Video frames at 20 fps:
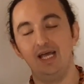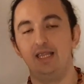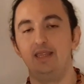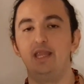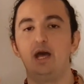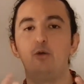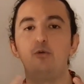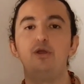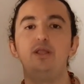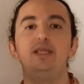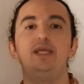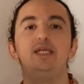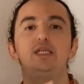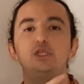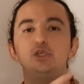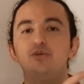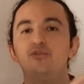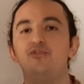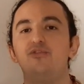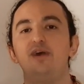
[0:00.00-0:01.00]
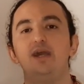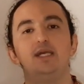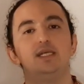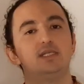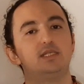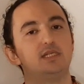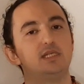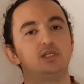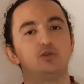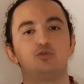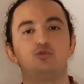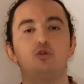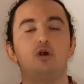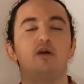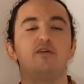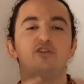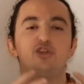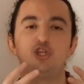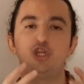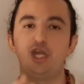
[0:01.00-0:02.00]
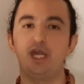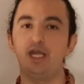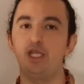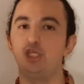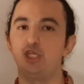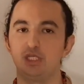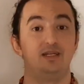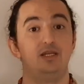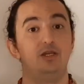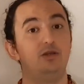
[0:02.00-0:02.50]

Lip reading: now we need to face these rough changes.